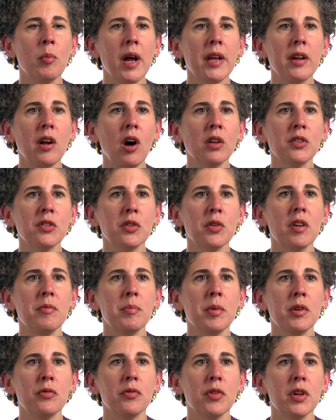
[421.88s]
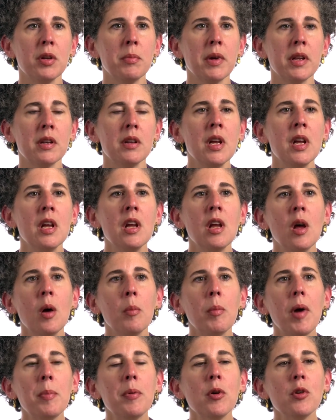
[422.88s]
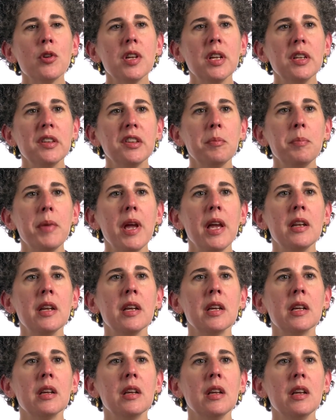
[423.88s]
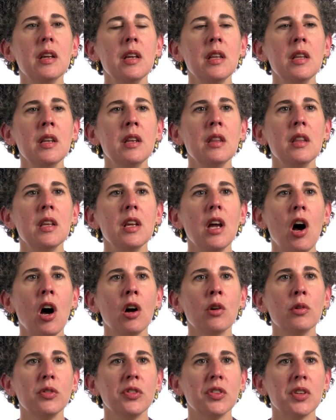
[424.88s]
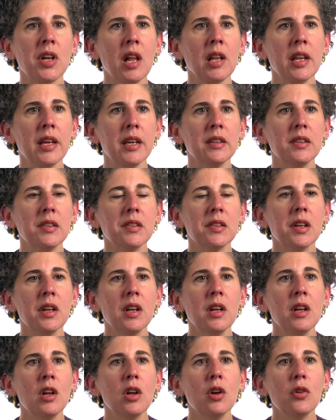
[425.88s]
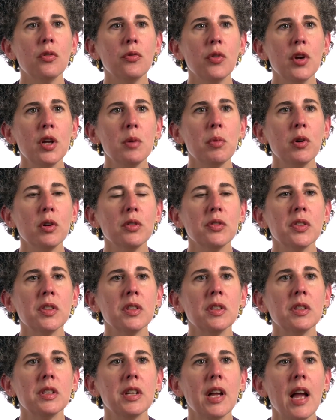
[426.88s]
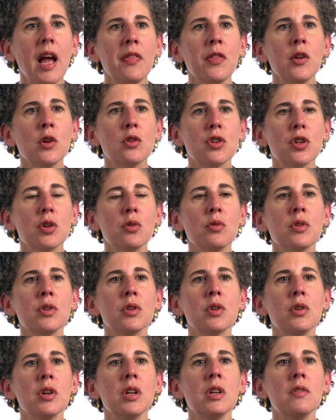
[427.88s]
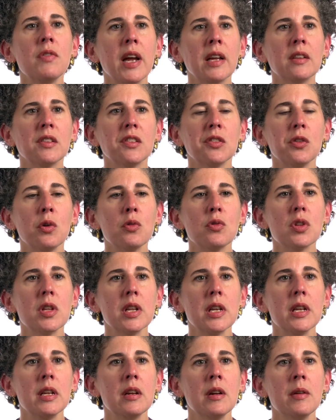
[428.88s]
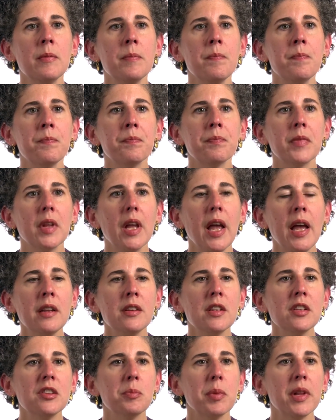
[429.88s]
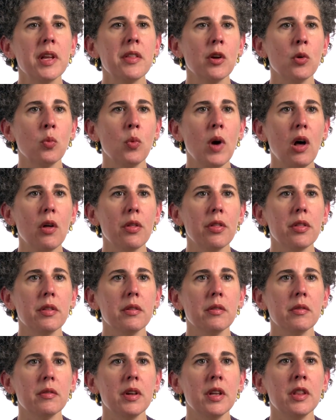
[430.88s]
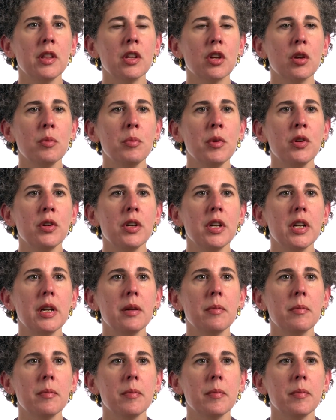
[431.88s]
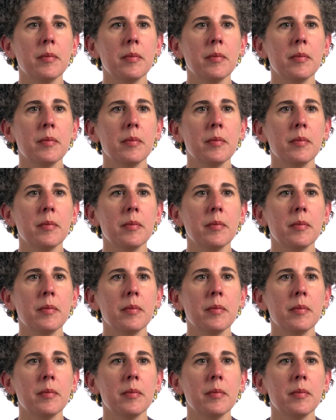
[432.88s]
might also have been freedmen. By participating in the Augustales, freed persons and their children could advance socially and display their wealth in the community.